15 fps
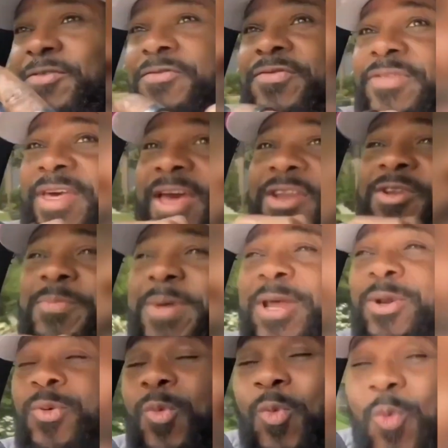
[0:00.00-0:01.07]
And when they
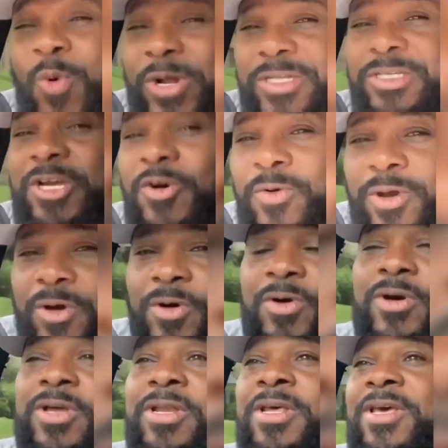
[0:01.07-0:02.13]
do, the world will
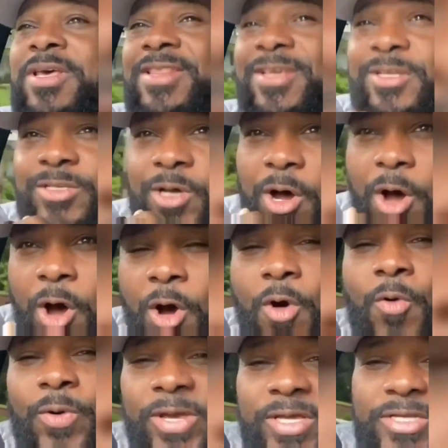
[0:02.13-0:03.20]
finally know what happened
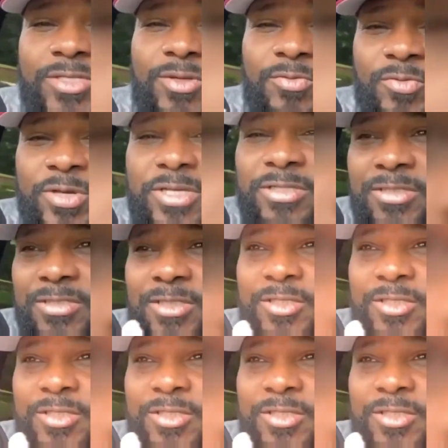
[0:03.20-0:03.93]
on that beach in Costa